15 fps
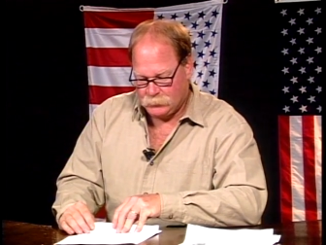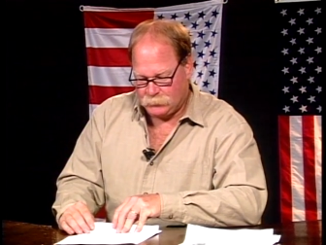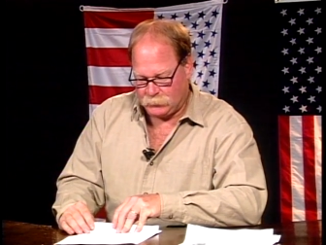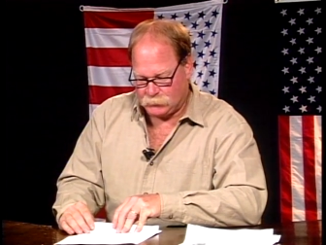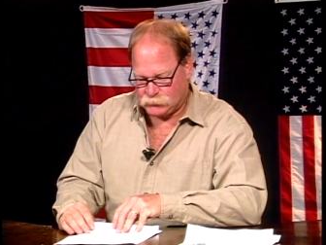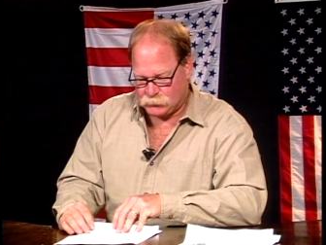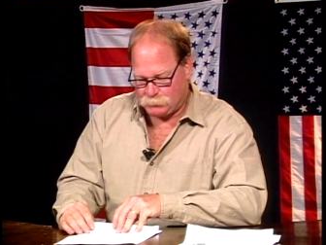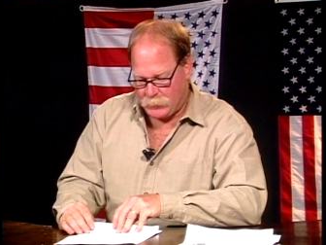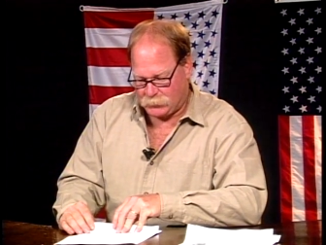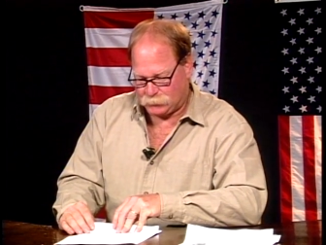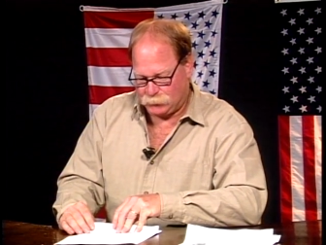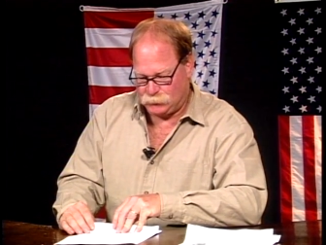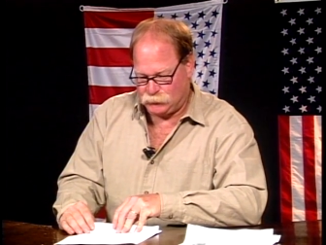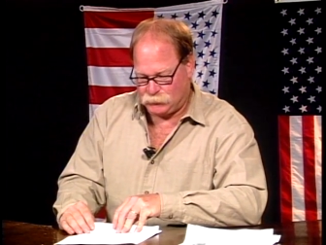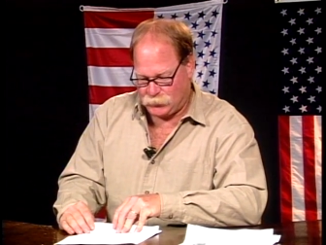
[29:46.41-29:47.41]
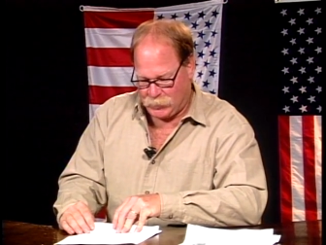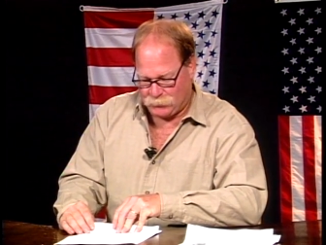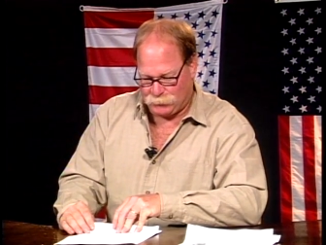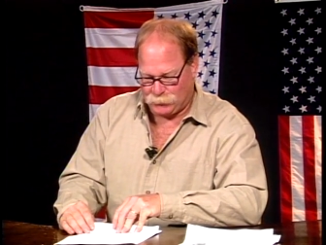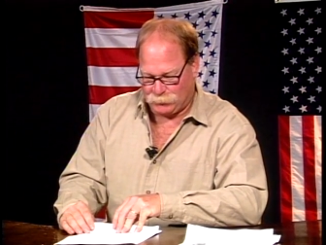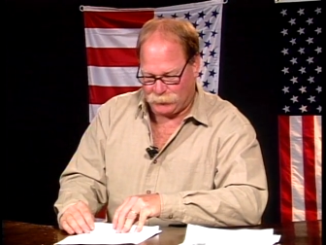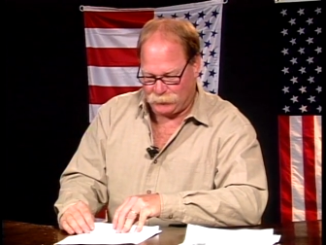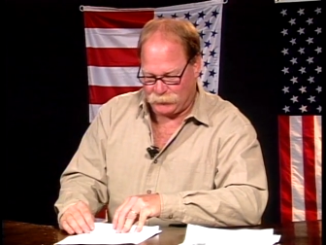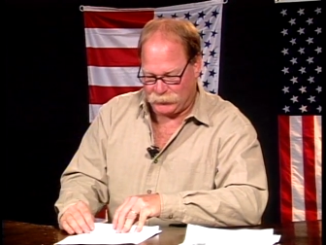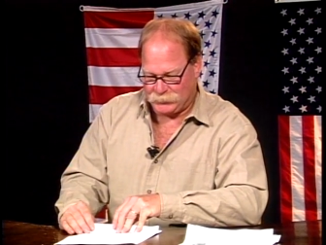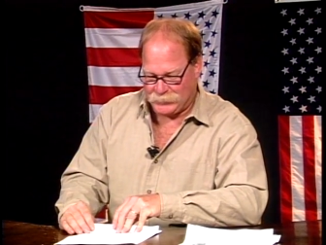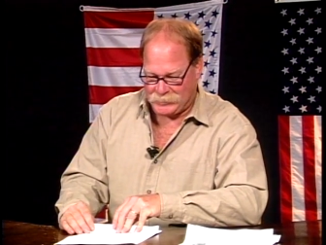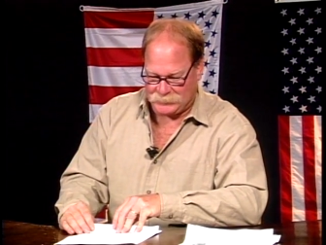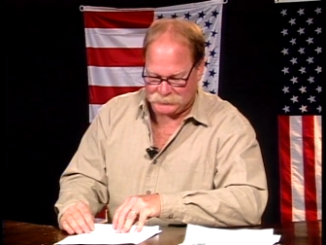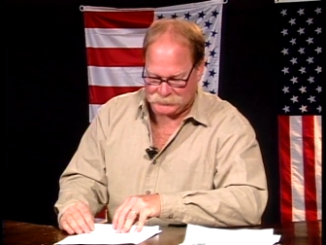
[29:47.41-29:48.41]
the Inspector General of the
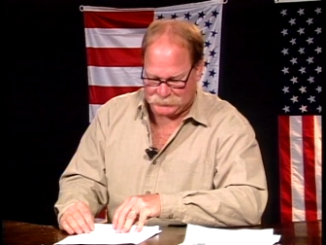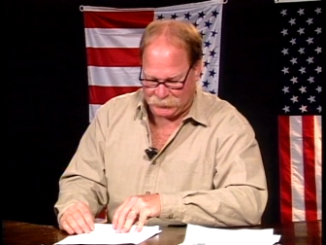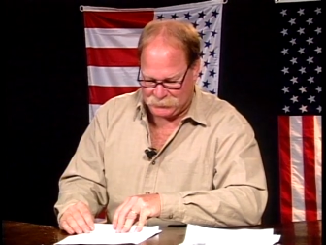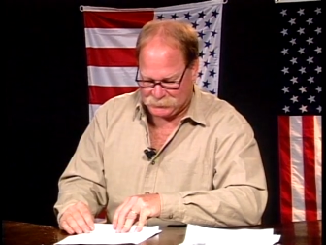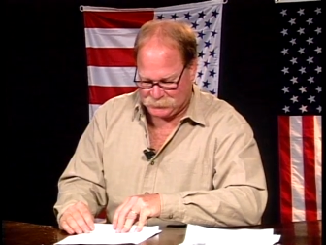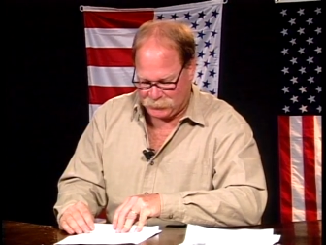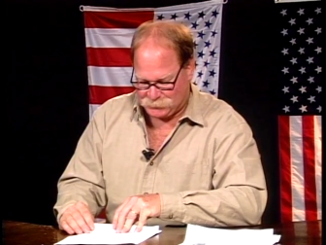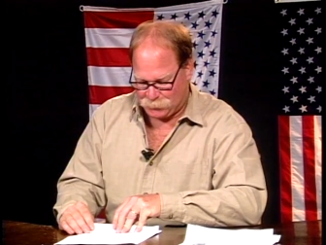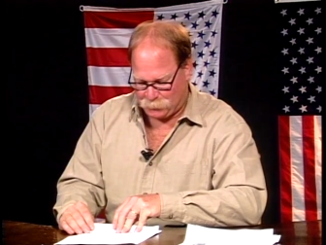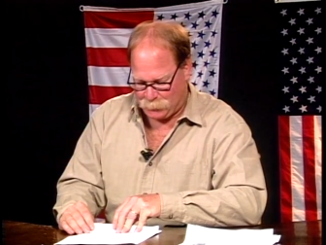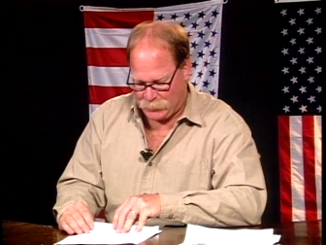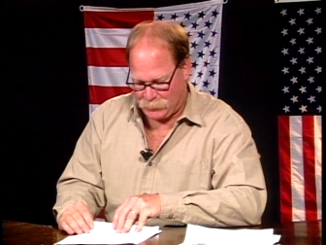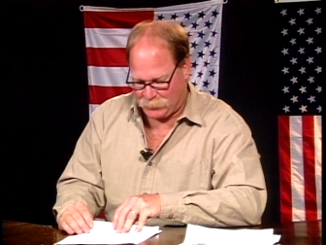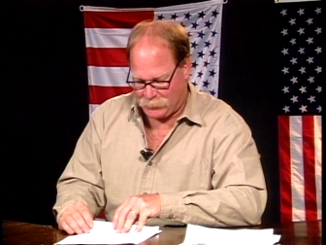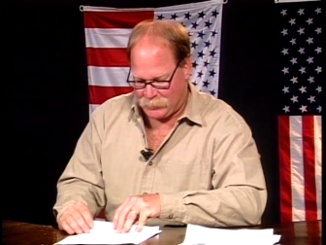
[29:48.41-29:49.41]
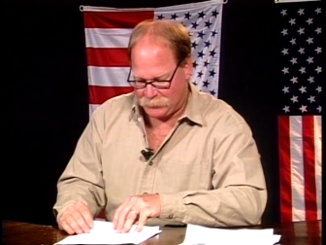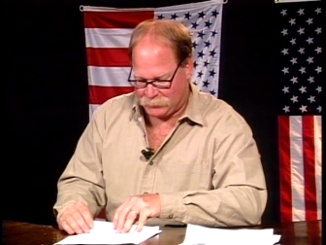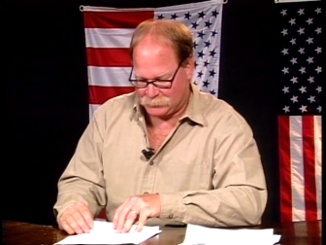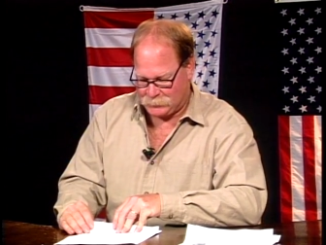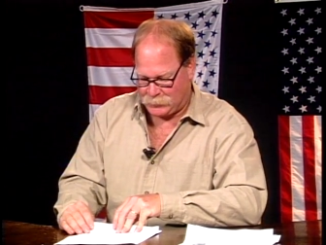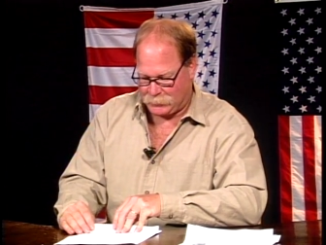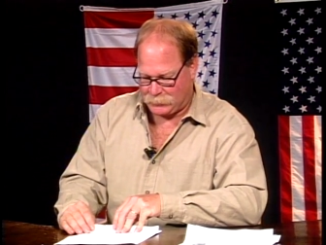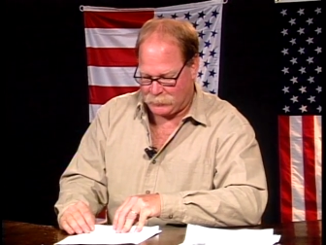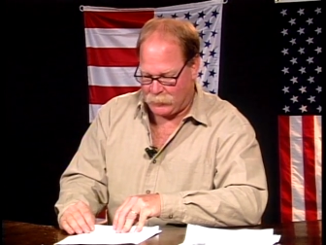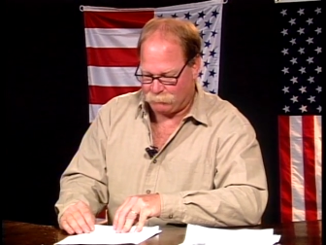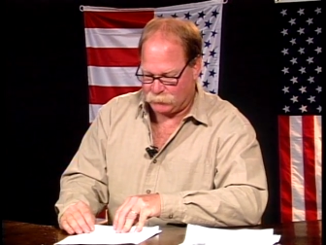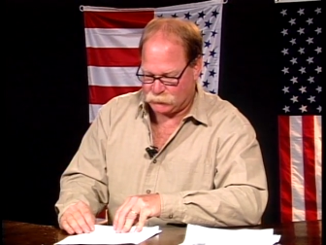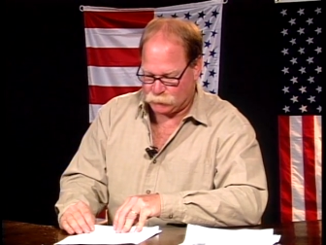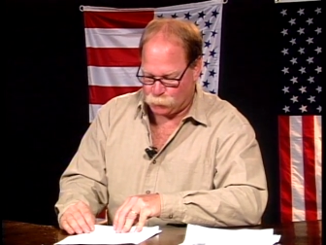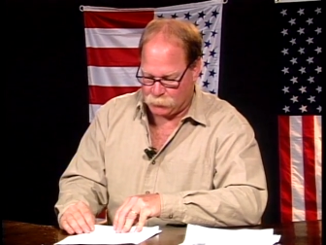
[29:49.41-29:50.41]
United States says the Pentagon cannot account
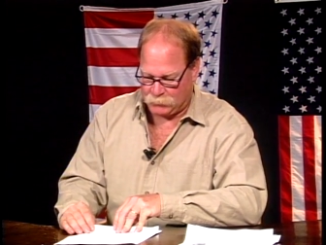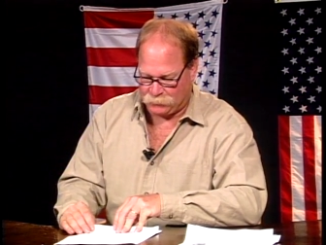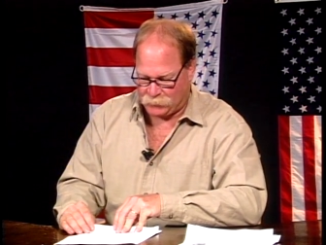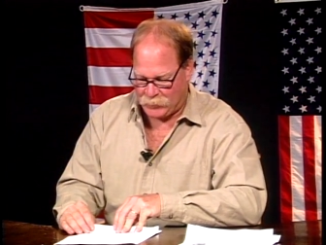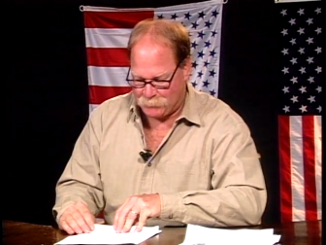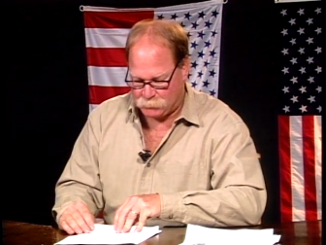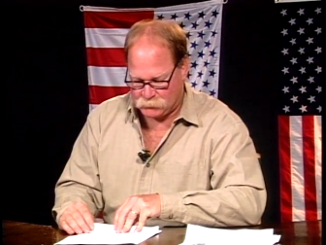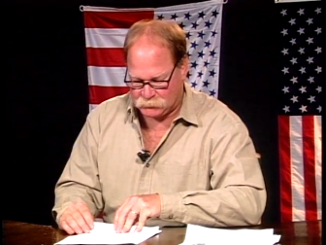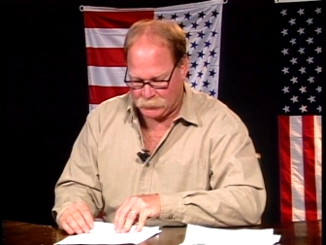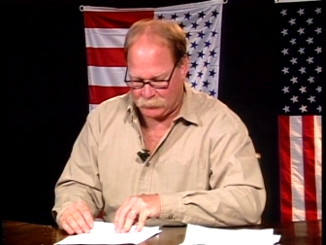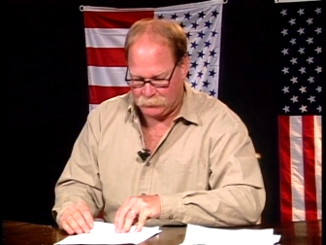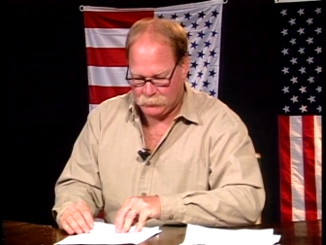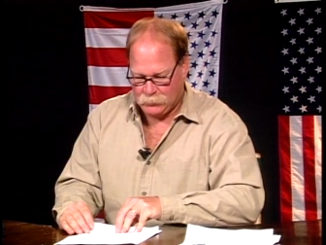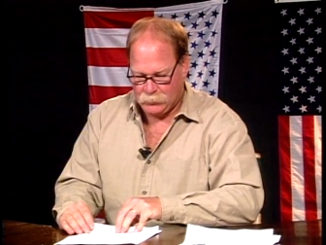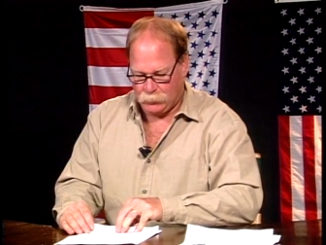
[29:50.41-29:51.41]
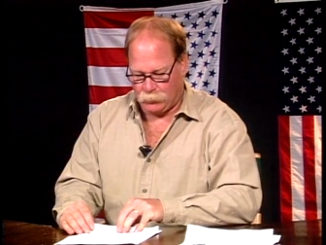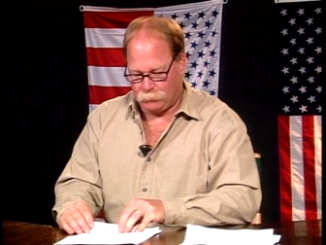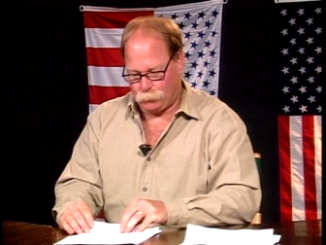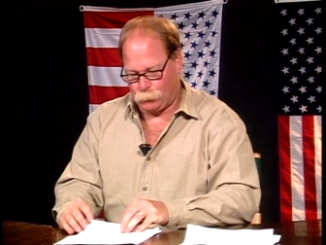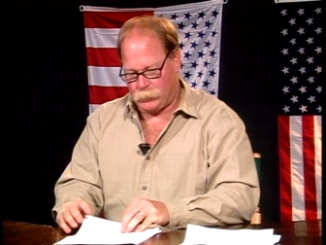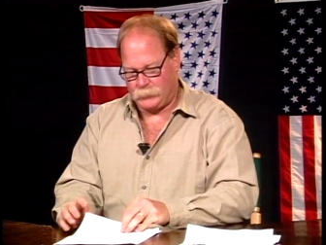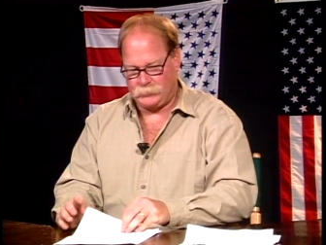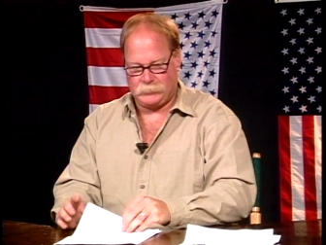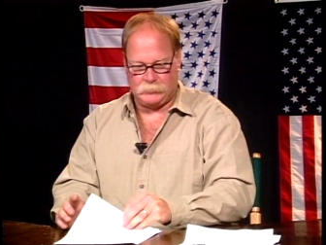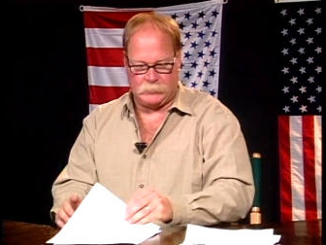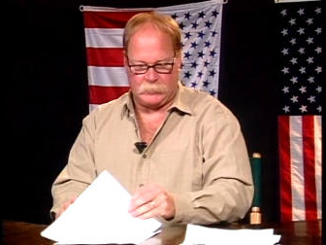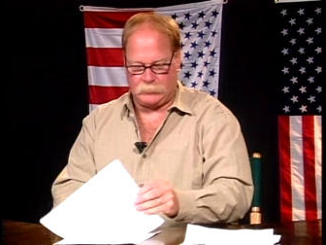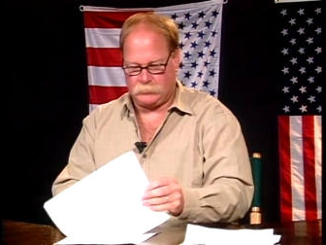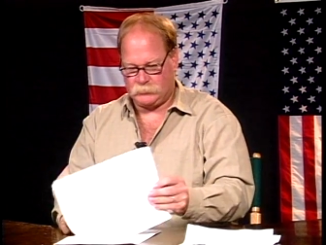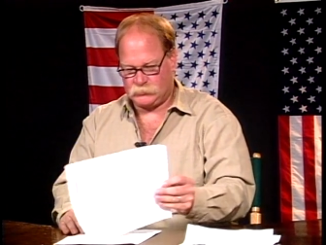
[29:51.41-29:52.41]
for 25% of what
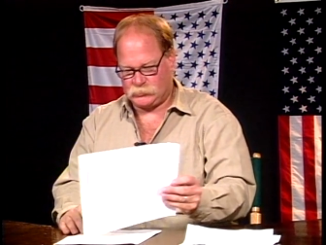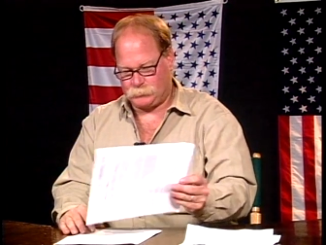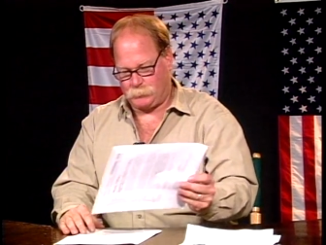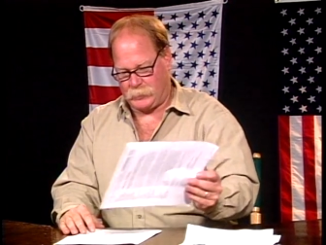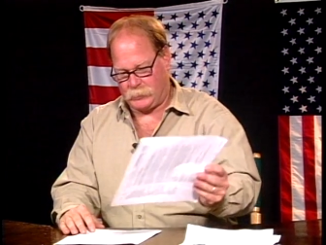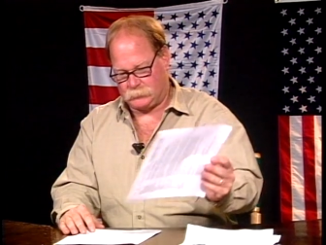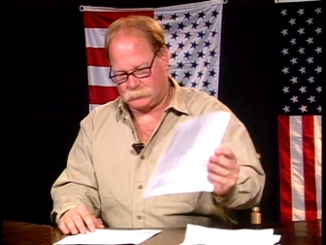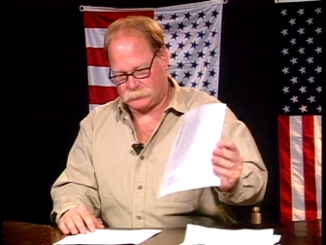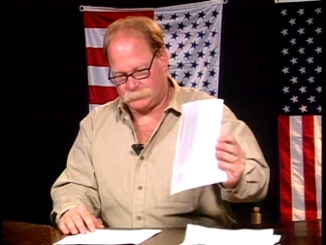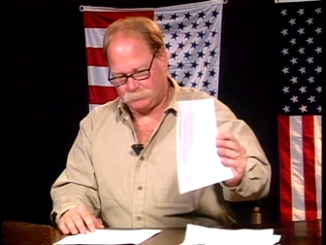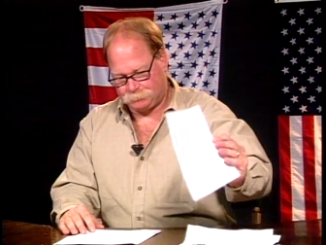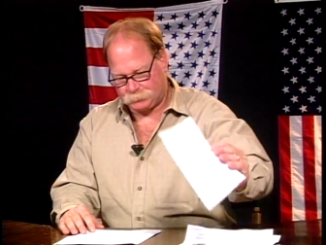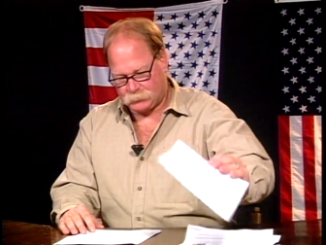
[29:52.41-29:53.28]
it spends.